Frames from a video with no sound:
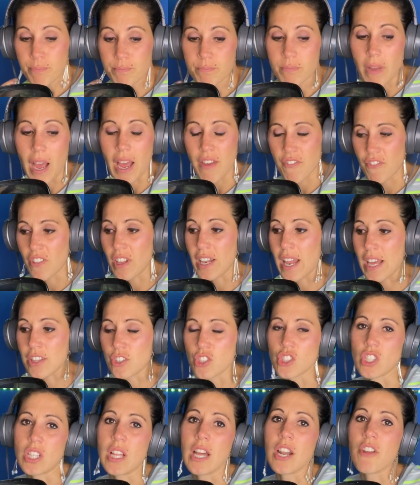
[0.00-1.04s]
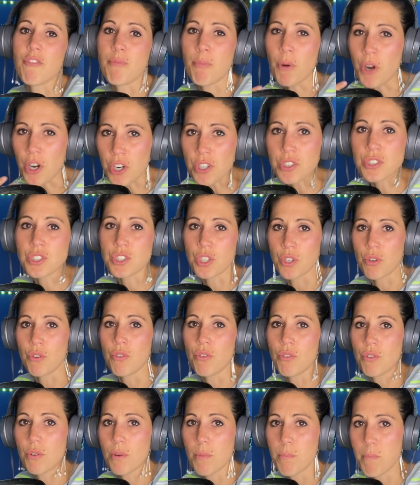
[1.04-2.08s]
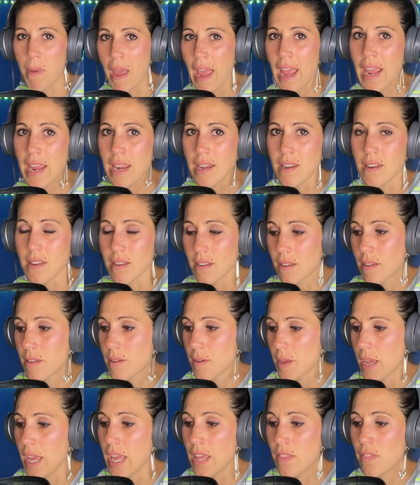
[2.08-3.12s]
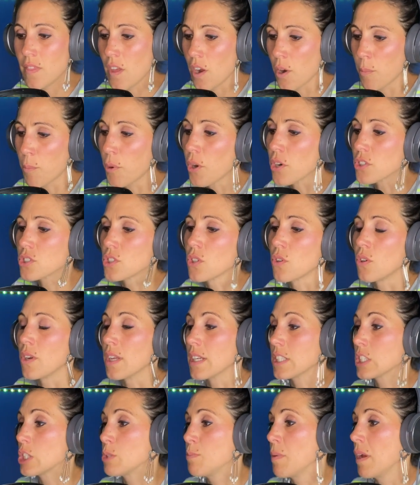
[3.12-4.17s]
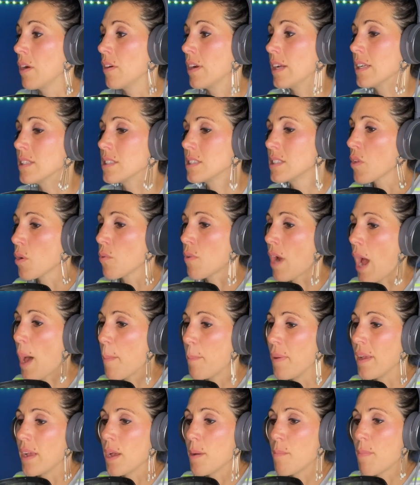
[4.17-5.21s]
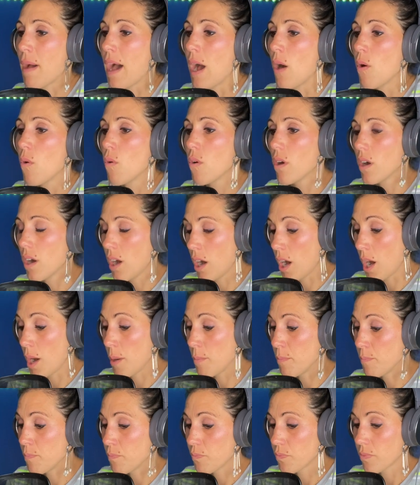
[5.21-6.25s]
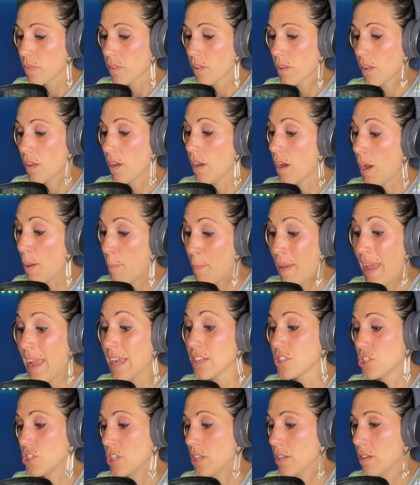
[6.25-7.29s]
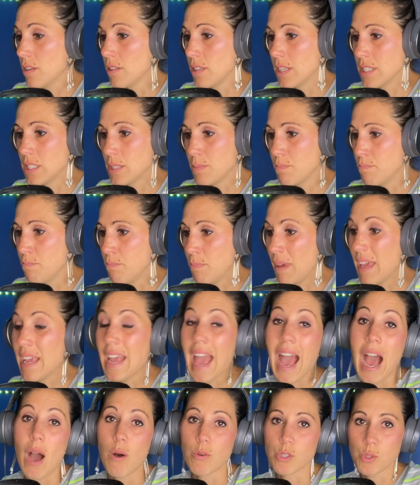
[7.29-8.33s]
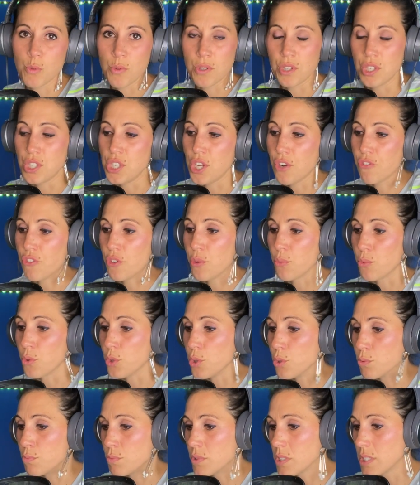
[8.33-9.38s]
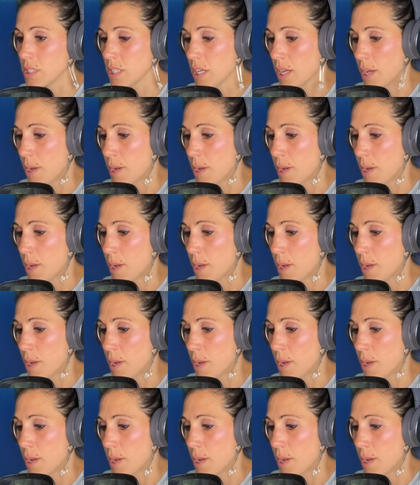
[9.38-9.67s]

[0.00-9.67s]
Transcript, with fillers: I feel like there's a lot of personal pain in their personal experience, rapping about um, a mansion, this big house with the different rooms,